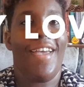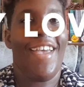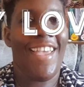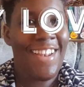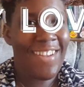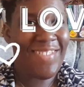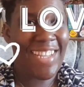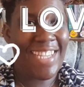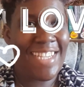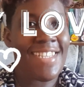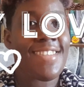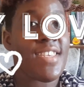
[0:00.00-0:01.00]
Hey
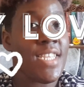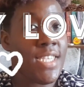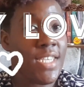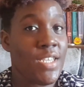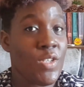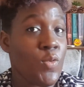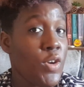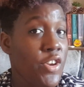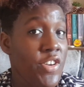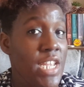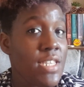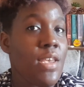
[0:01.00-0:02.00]
lovelies, it's your girl Swan
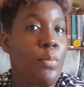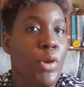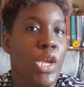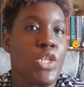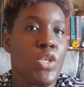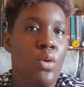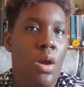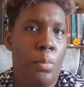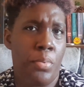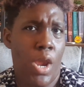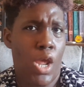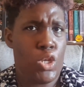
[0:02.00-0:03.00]
here bringing you a
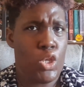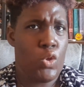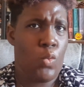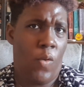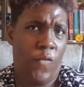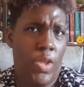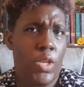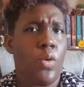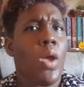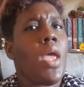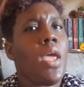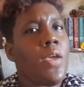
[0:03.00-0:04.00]
brand new video.
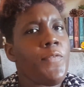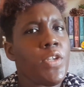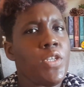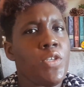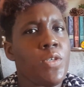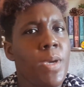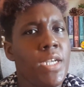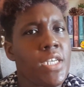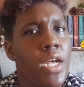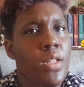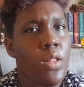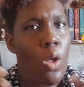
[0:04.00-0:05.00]
If you're new to my channel,